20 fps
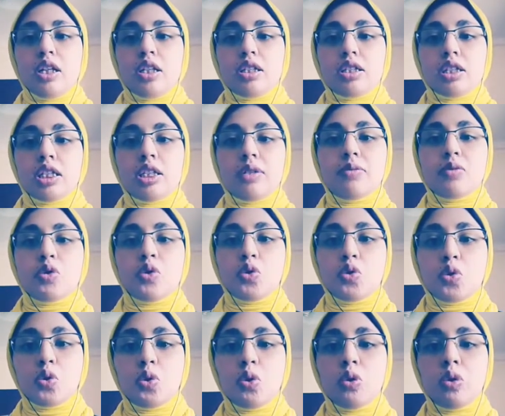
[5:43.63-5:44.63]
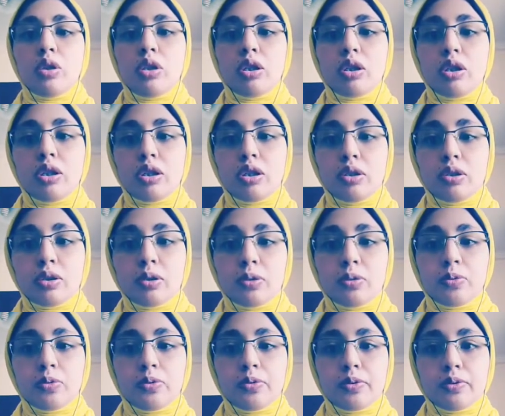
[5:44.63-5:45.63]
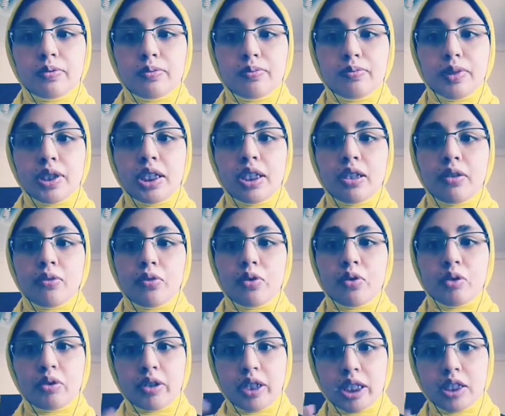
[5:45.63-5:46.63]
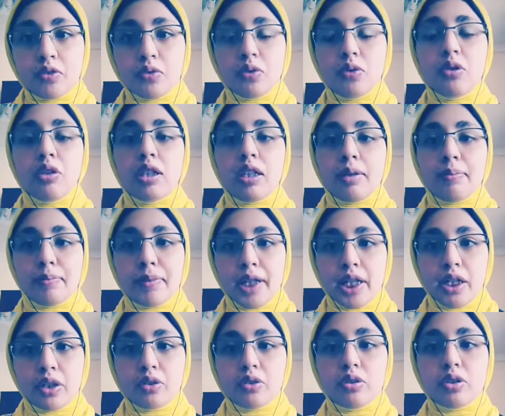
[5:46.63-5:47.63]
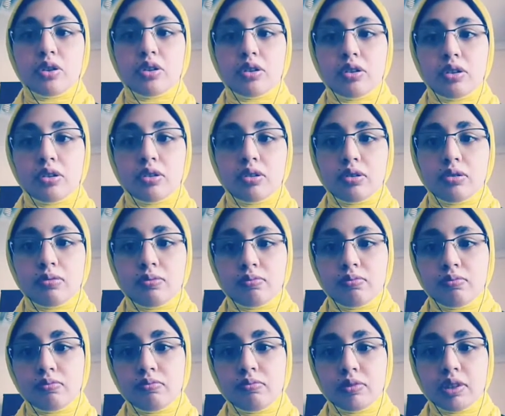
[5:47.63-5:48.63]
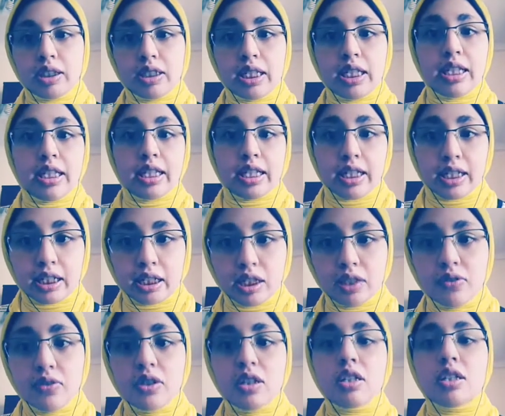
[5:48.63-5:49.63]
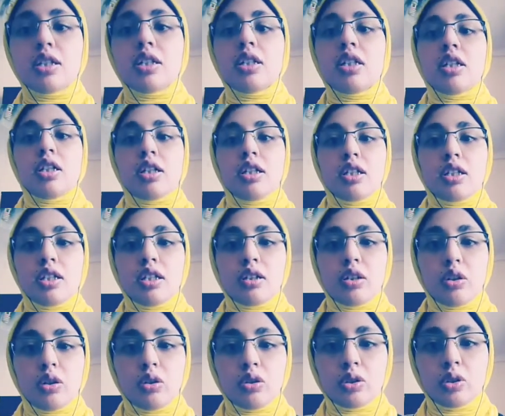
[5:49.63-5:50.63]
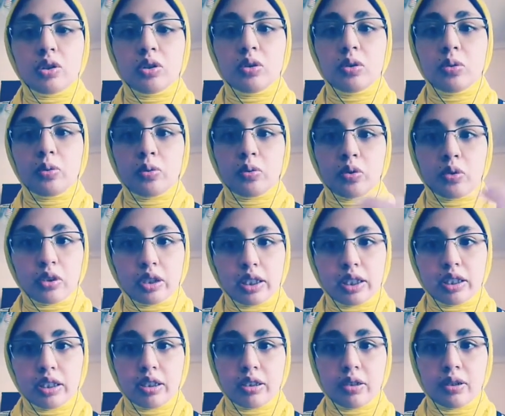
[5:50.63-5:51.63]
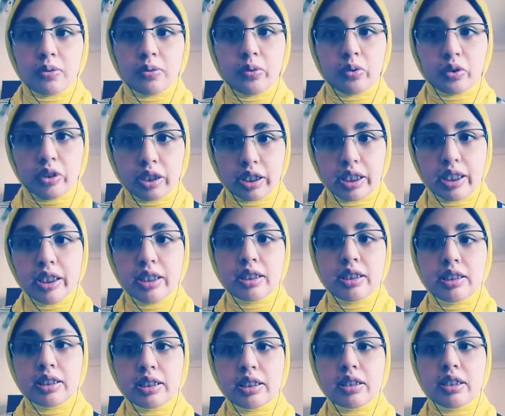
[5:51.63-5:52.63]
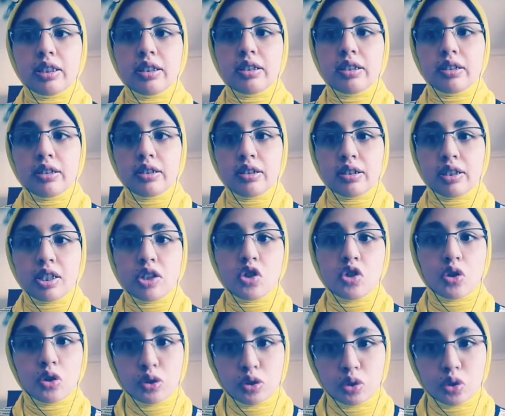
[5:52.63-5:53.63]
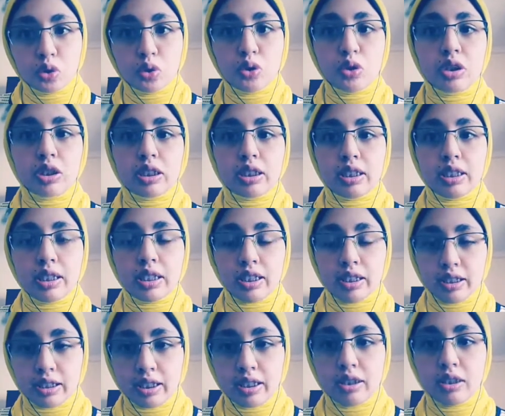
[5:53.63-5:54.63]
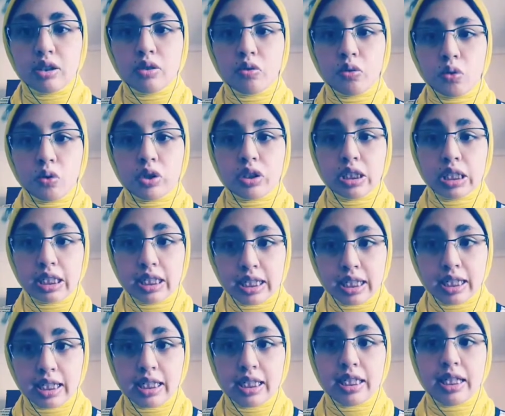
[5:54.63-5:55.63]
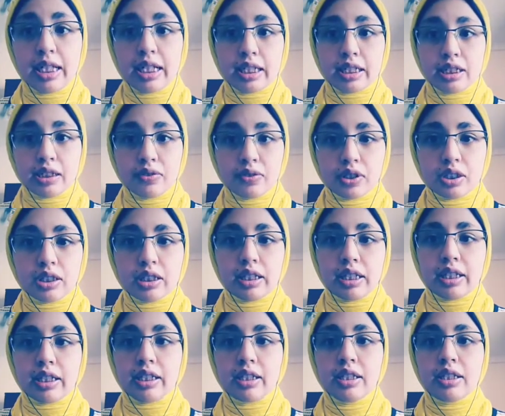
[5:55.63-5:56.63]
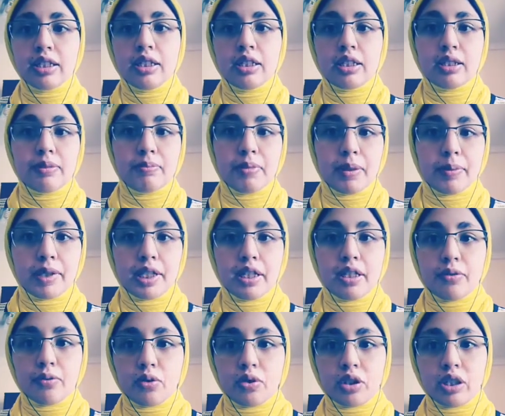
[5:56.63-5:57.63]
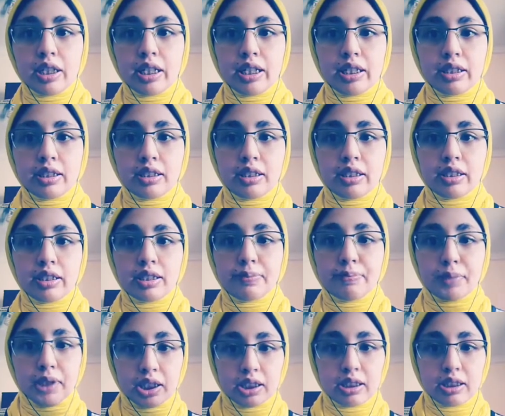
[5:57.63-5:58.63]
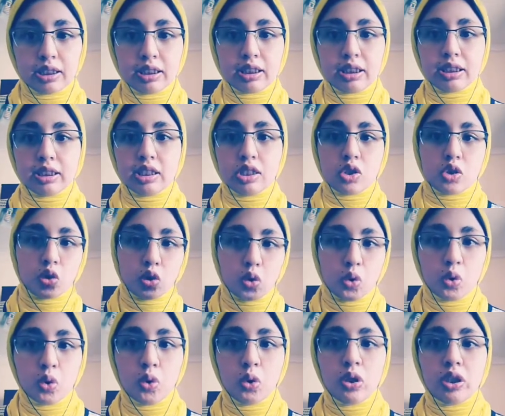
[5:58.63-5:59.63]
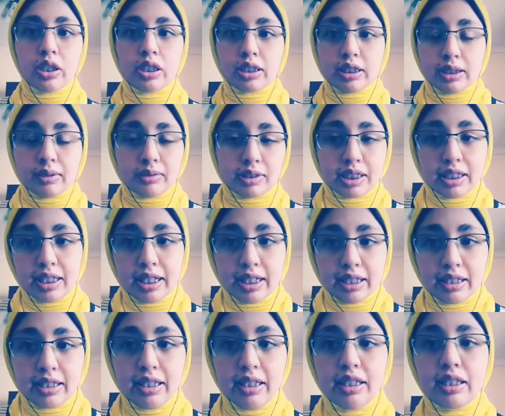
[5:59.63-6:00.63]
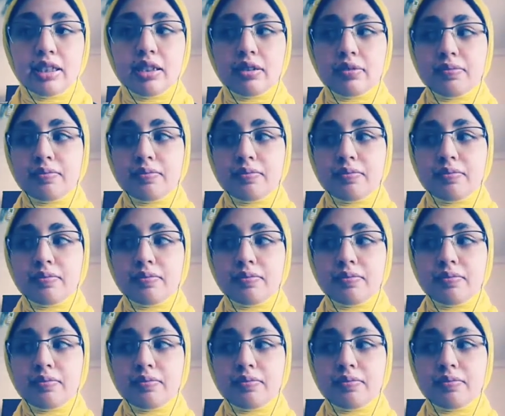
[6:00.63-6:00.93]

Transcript: Seems to being forgetful about the daily activities. He also forget the initial tools needed for the daily activities, like maybe he forgot his pens in the school, something like that.